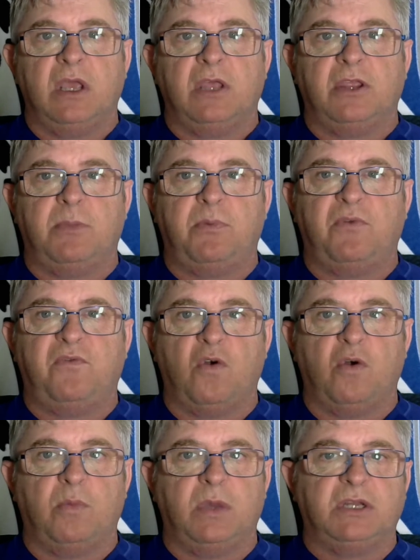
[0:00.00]
their
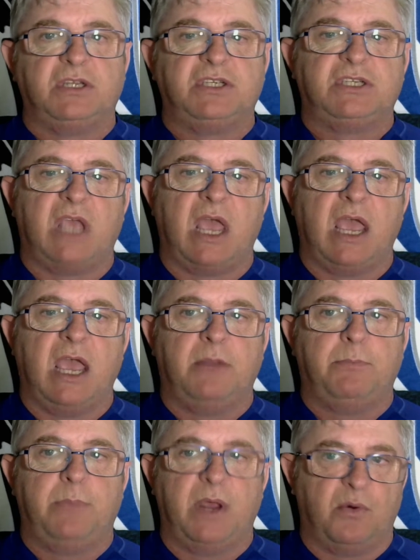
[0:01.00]
performance
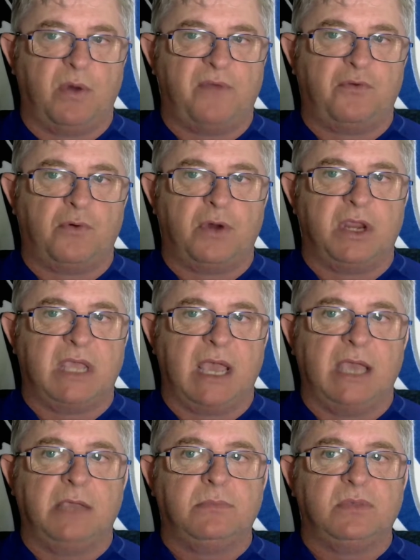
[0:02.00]
and better referee
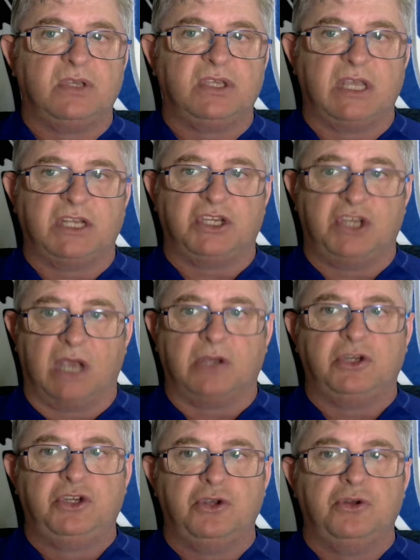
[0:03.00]
games. That's young
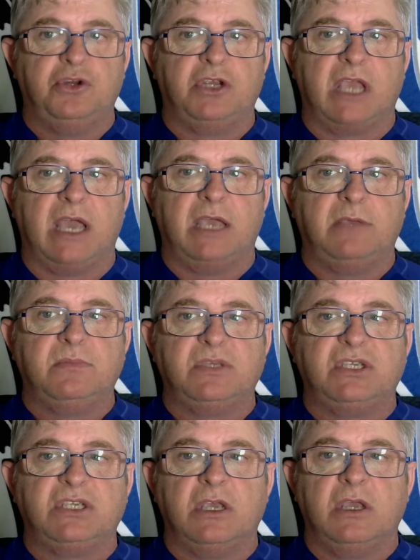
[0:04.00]
junior
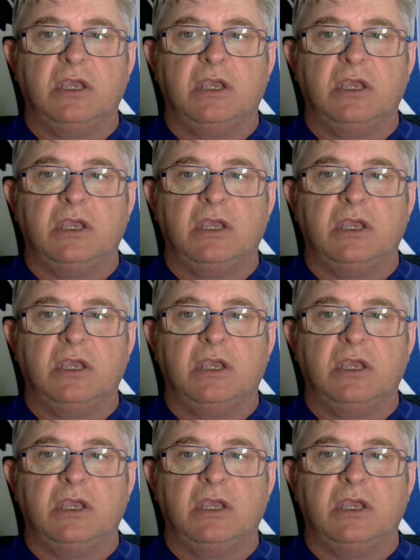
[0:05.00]
games.